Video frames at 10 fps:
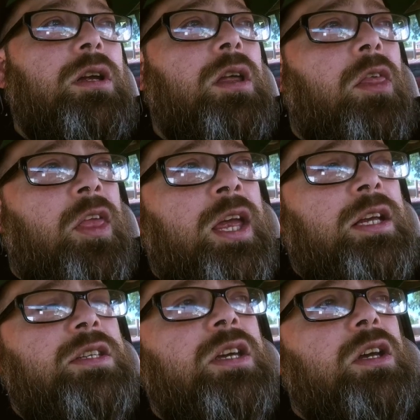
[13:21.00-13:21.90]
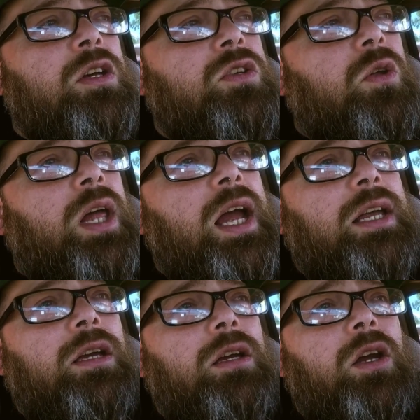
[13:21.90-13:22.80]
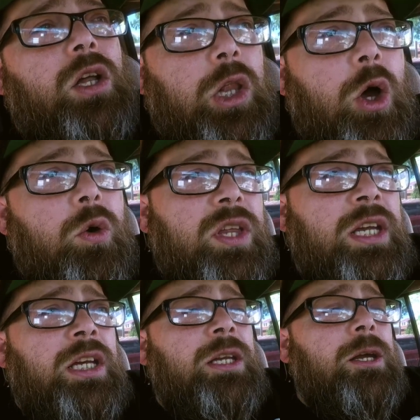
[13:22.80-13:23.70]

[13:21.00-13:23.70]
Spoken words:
things, so like clothing,